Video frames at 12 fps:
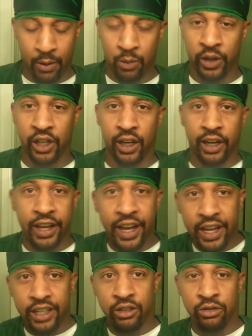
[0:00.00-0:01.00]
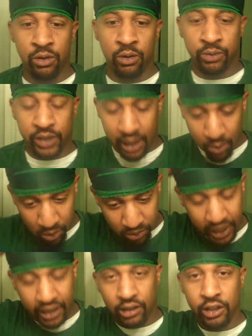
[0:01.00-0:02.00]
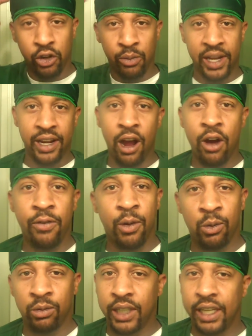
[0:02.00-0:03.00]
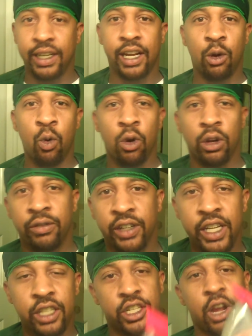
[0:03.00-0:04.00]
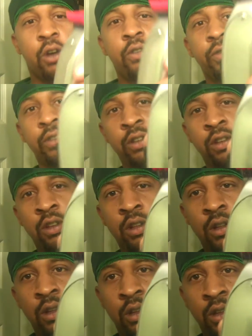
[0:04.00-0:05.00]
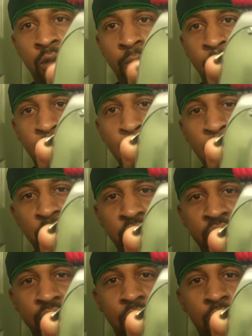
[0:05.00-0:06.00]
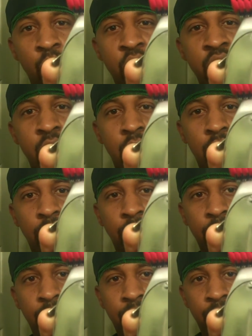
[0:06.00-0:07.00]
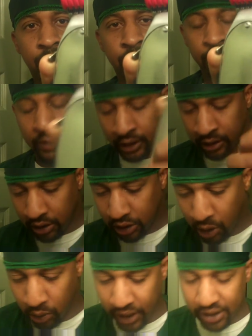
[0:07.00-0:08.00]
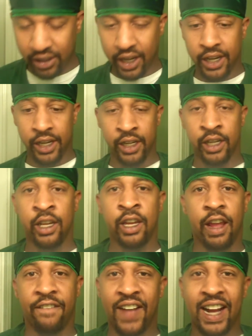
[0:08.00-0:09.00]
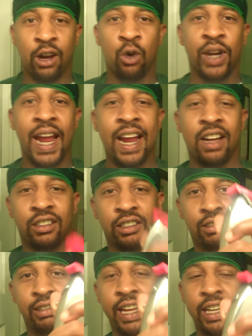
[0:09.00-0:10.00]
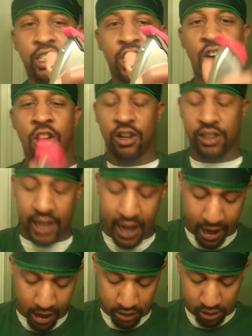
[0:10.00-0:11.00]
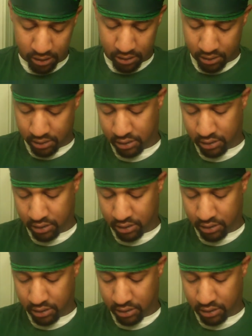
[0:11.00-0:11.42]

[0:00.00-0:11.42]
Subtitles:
if I want to get a cut, you know what I'm saying, I want to take a little bit off, I want to take that 1/4 of an inch off, push that all the way up. So let's say if I go down to the next guard size,